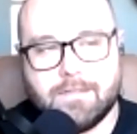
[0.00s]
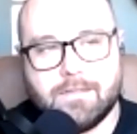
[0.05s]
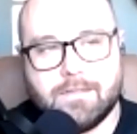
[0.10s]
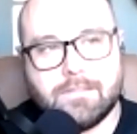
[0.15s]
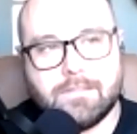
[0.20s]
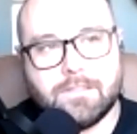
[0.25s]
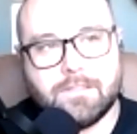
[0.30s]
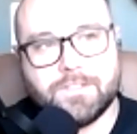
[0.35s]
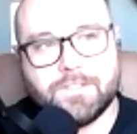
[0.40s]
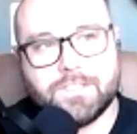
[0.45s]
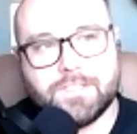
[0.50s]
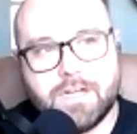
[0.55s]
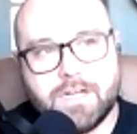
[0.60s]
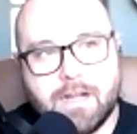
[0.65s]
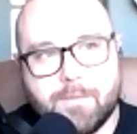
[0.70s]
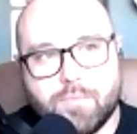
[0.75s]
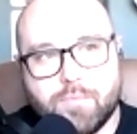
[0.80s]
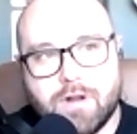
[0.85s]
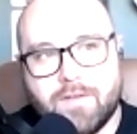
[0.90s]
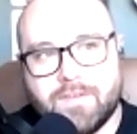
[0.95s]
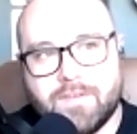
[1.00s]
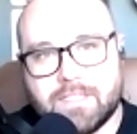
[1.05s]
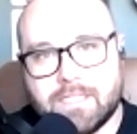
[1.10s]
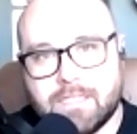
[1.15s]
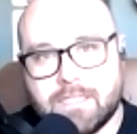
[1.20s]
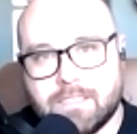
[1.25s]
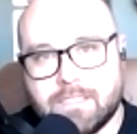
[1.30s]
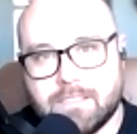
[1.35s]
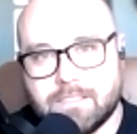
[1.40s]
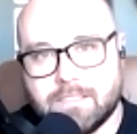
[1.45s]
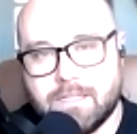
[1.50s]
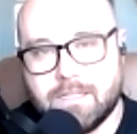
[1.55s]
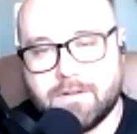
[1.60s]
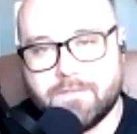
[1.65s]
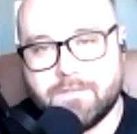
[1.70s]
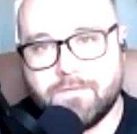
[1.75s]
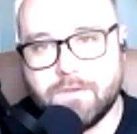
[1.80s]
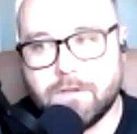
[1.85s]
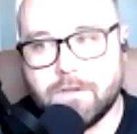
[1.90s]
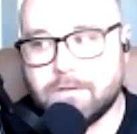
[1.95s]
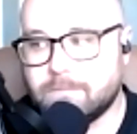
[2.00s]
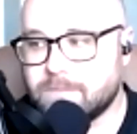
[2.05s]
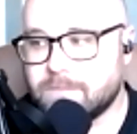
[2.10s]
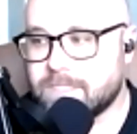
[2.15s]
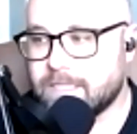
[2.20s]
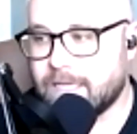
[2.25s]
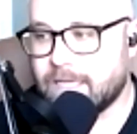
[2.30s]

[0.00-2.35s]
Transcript: uh, the Christian nonprofit that does a lot of films.